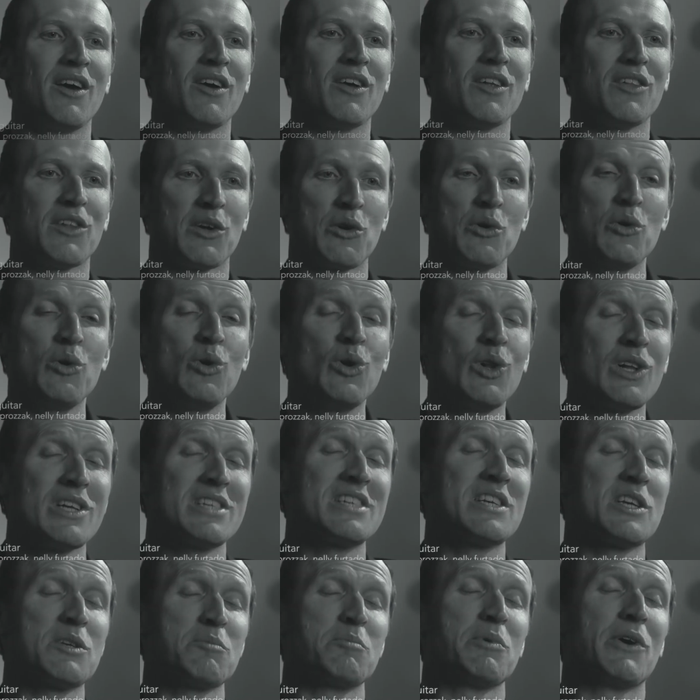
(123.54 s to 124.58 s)
The coolest
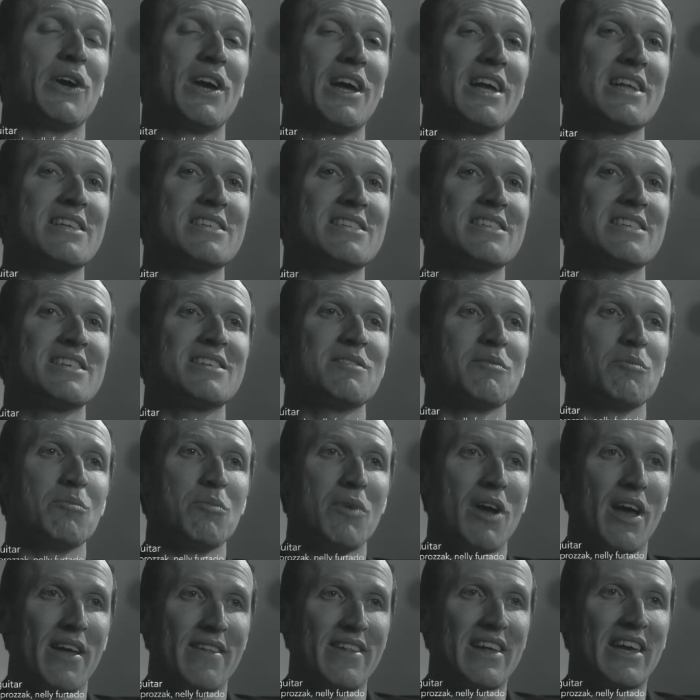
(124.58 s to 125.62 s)
experience,
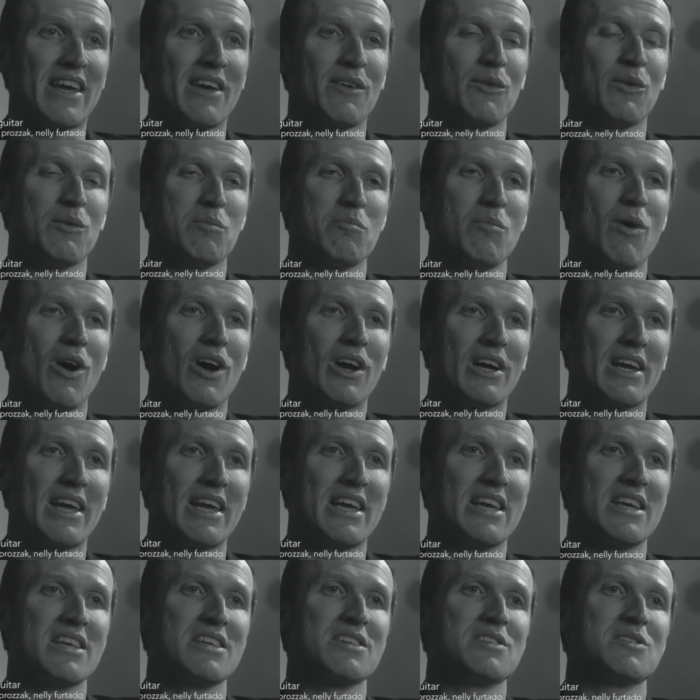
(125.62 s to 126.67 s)
I think, with Mark
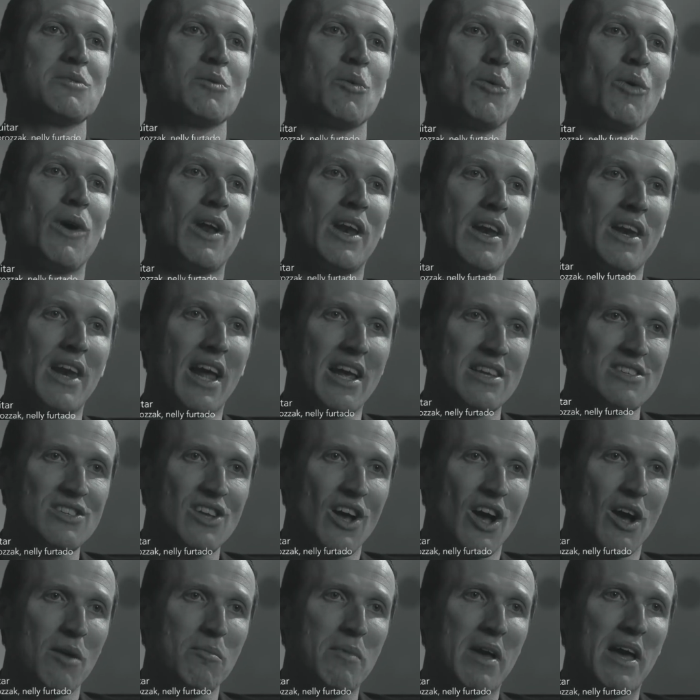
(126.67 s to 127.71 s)
is when I
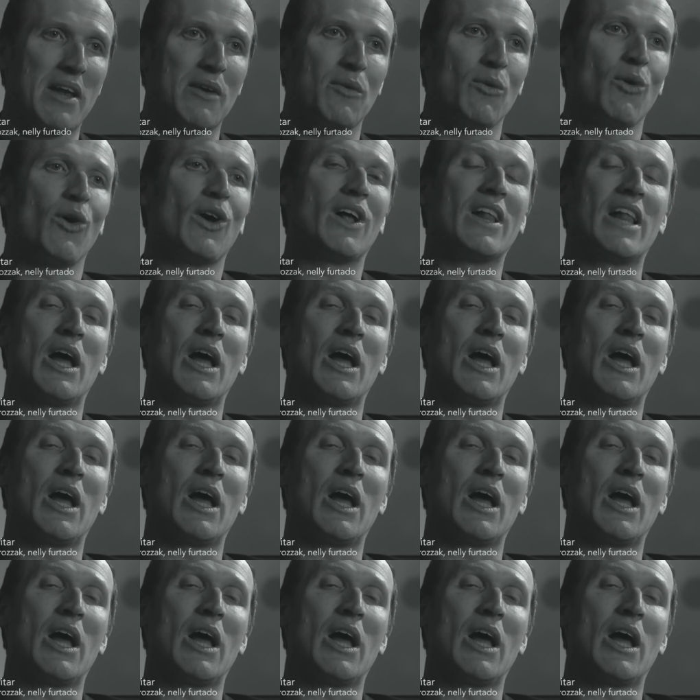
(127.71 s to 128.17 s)
saw him at Royal